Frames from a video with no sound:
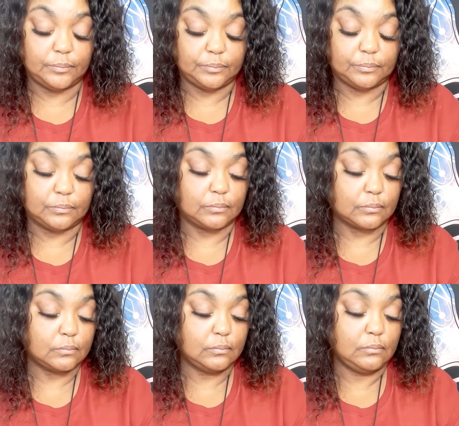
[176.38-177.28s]

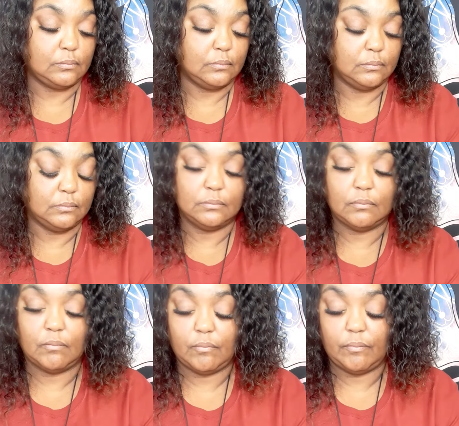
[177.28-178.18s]

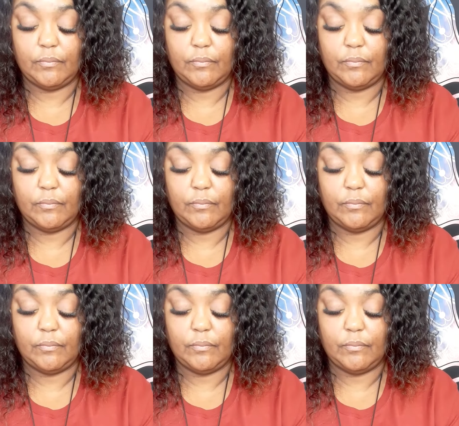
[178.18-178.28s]
(no one is talking)